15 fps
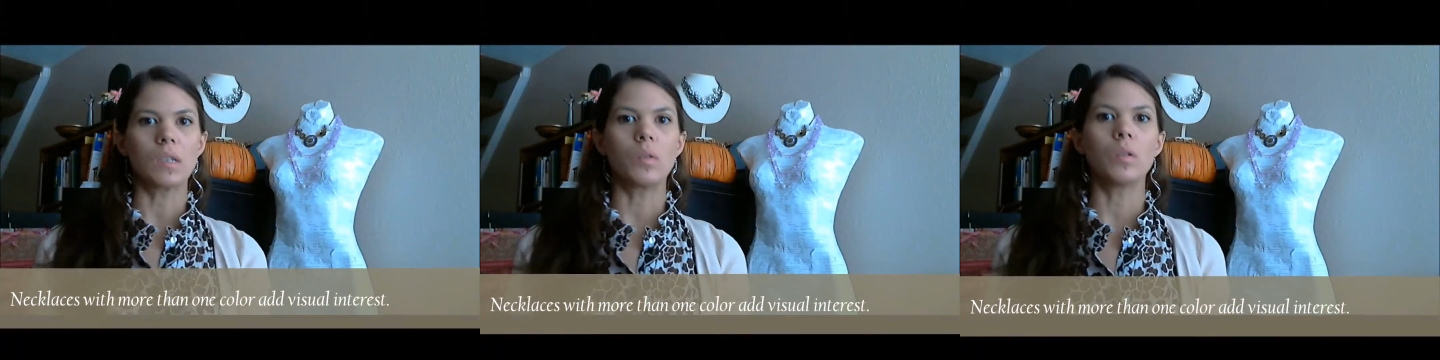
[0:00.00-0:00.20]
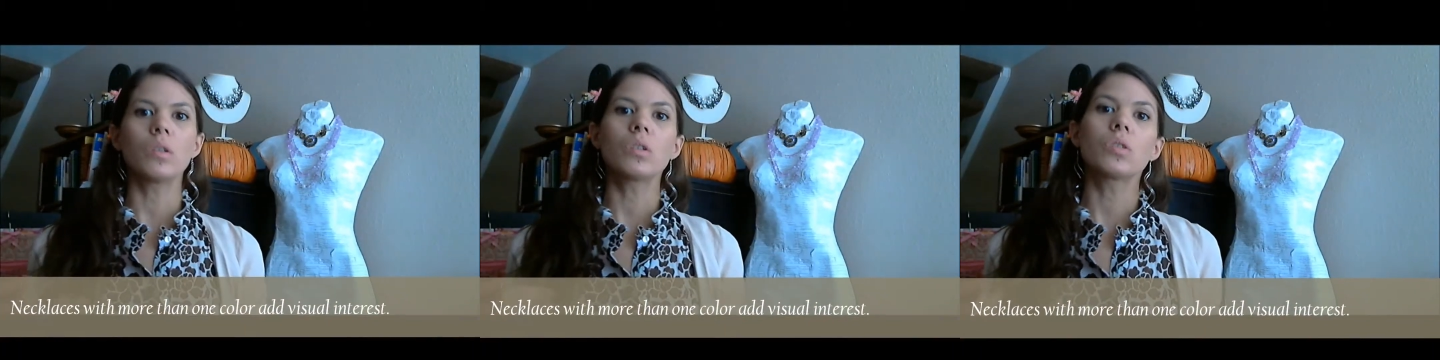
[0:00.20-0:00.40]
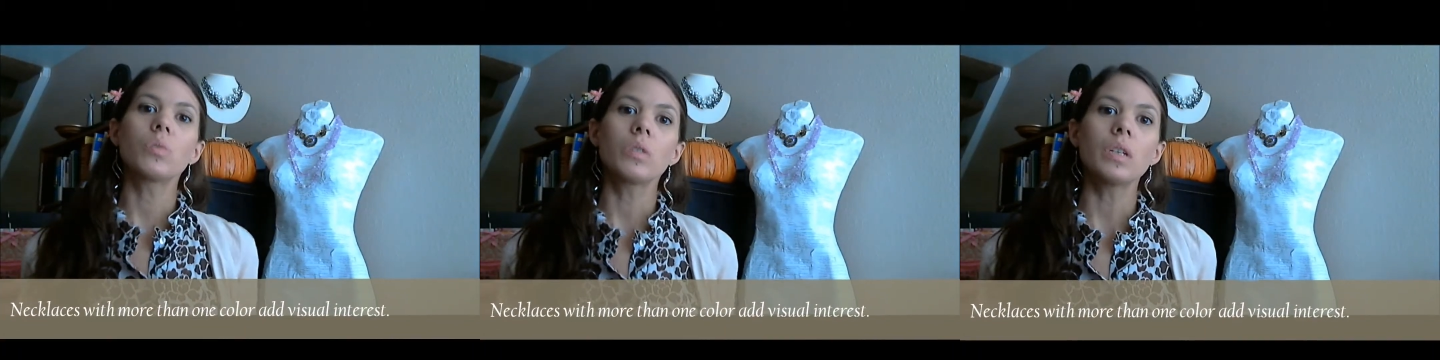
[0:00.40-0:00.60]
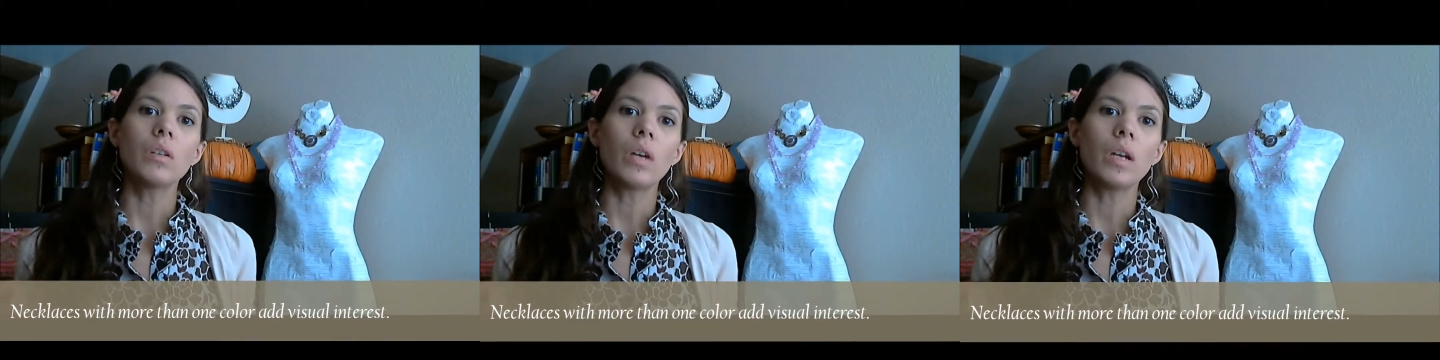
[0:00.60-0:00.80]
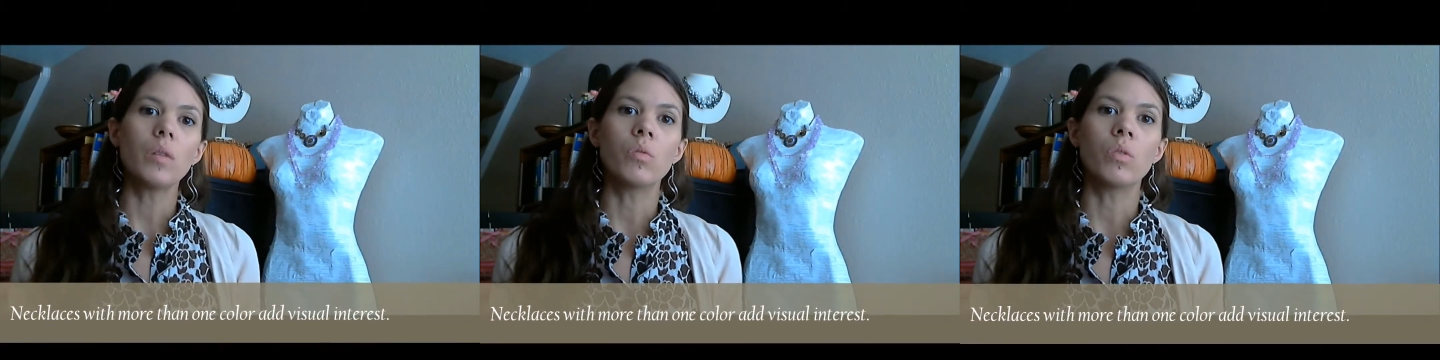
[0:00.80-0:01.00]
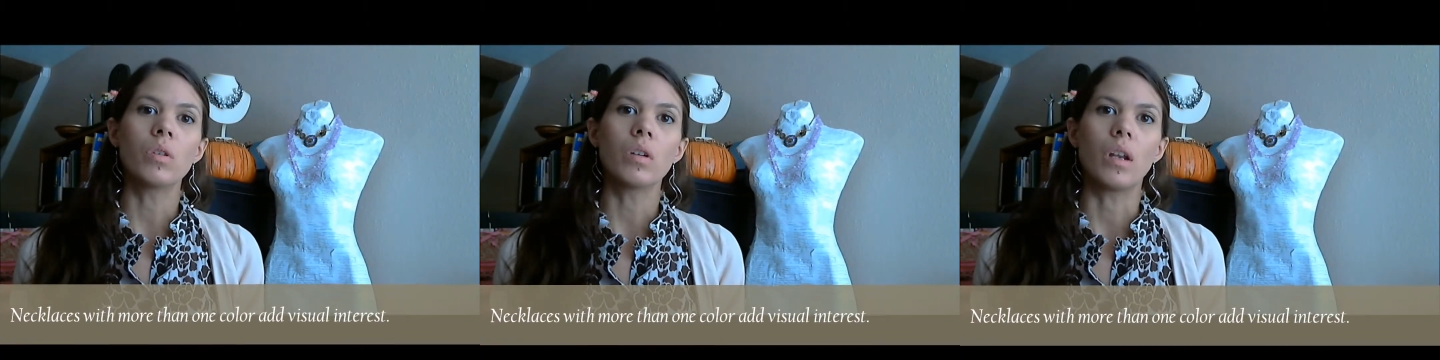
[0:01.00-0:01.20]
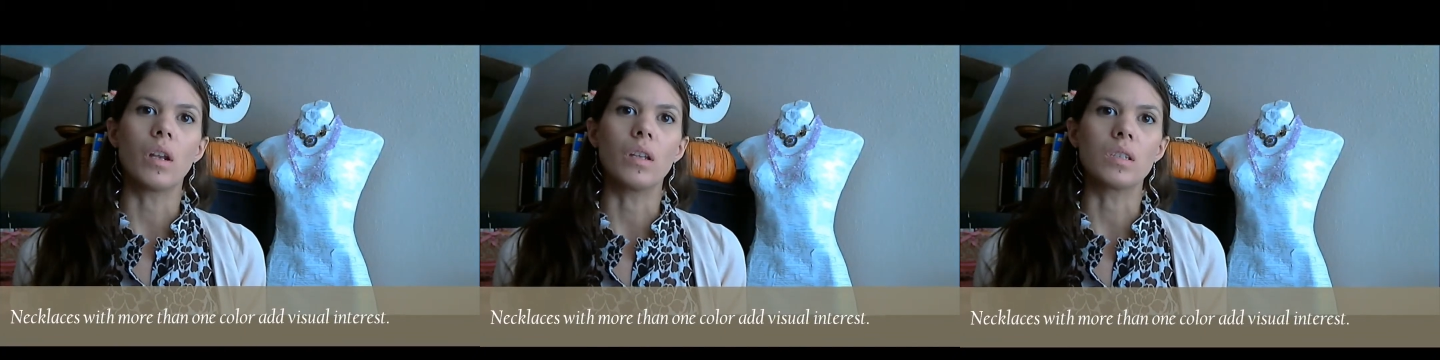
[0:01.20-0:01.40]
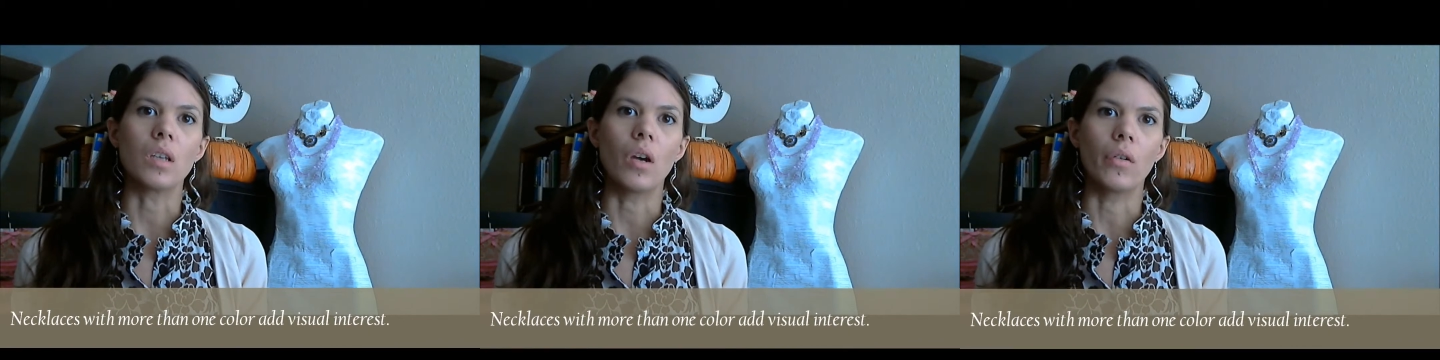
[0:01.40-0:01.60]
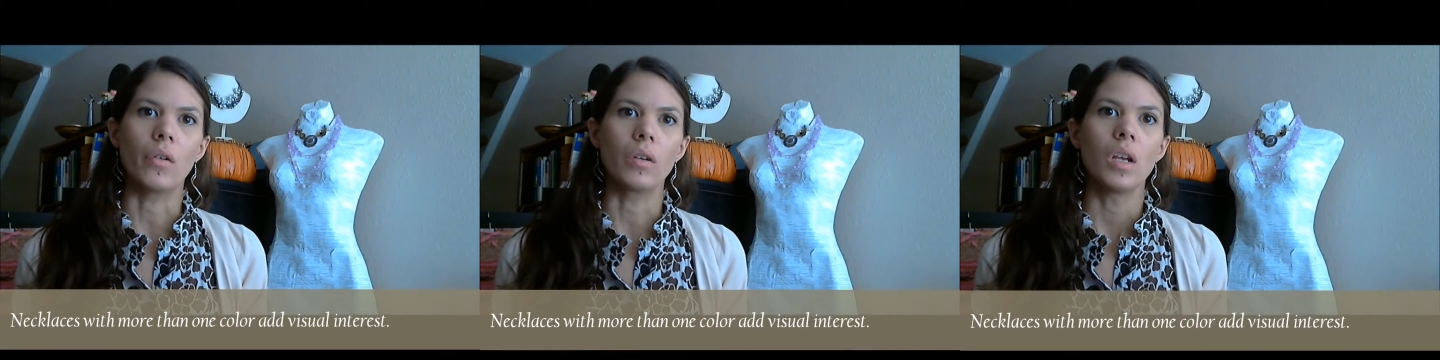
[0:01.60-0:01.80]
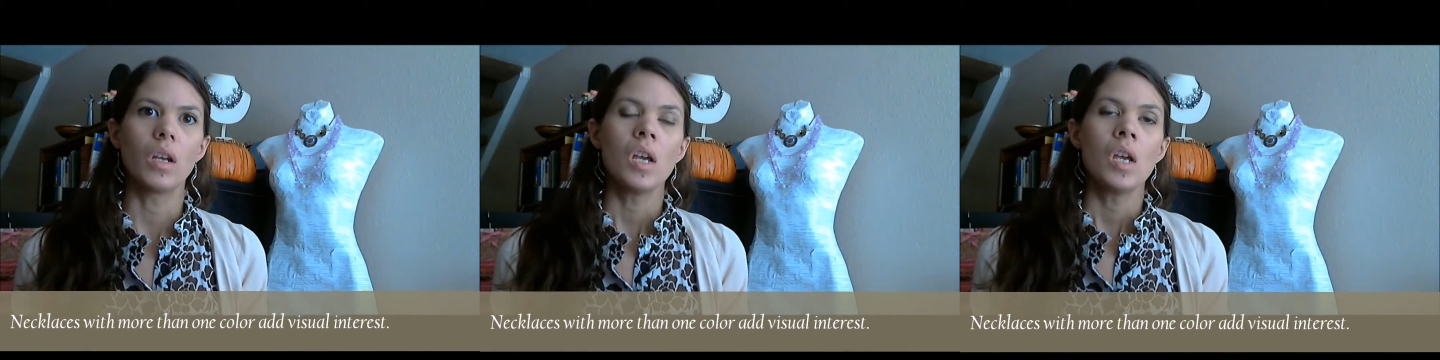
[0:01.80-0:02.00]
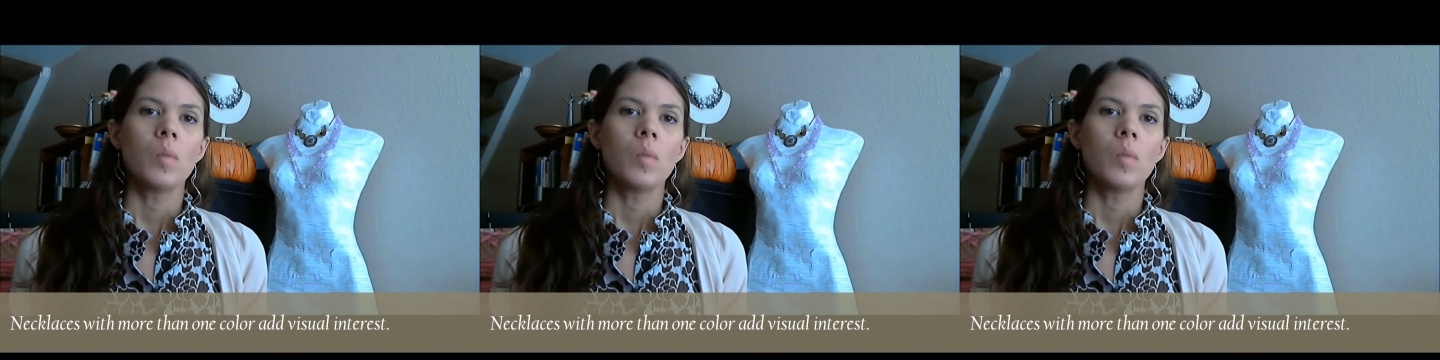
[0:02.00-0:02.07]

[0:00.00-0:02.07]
so it looks really great worn on its own.